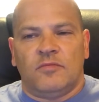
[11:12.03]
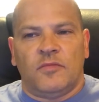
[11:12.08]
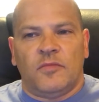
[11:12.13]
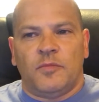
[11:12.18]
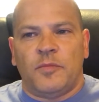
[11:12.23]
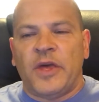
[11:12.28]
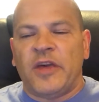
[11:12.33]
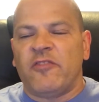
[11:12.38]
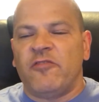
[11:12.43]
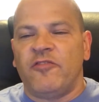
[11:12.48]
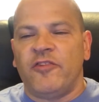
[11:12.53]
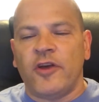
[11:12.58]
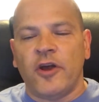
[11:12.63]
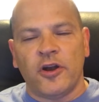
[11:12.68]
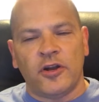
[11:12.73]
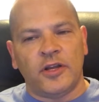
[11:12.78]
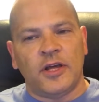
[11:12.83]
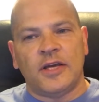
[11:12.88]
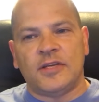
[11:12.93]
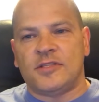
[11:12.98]
make
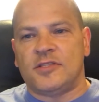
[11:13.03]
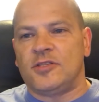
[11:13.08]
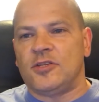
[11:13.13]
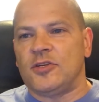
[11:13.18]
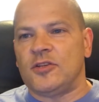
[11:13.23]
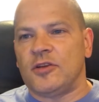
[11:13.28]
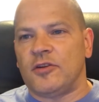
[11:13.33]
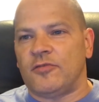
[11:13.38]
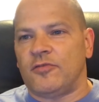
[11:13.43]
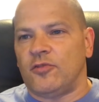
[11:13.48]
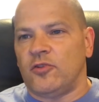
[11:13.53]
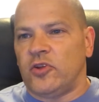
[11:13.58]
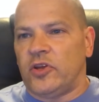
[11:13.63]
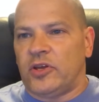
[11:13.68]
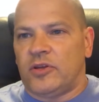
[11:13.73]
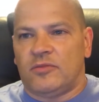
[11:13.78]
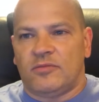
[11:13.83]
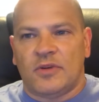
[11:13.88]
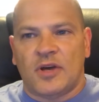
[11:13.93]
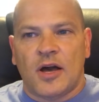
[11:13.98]
very nice dinner for
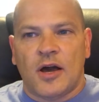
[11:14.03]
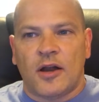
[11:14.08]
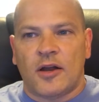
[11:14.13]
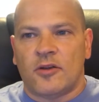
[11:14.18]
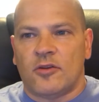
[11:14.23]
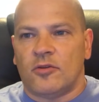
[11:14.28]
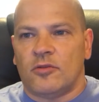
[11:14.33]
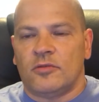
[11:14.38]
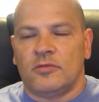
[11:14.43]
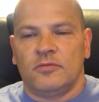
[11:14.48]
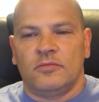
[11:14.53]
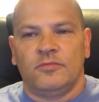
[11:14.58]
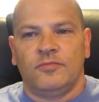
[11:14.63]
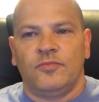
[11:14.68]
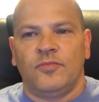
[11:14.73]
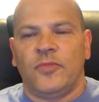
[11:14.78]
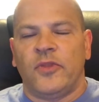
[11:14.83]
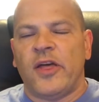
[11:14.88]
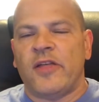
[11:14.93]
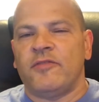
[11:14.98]
like, I don't know,
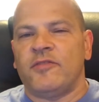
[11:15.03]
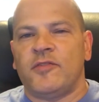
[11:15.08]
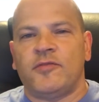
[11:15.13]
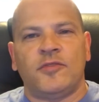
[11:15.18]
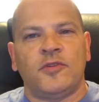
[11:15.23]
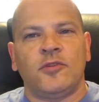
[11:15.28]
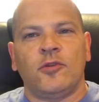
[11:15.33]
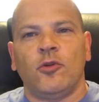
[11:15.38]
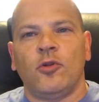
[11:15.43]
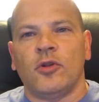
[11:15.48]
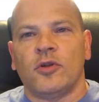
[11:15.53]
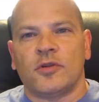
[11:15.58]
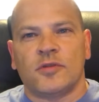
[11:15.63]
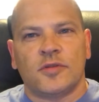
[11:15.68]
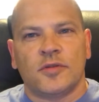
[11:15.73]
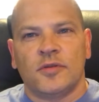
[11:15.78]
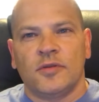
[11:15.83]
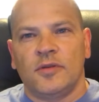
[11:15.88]
$10, $15.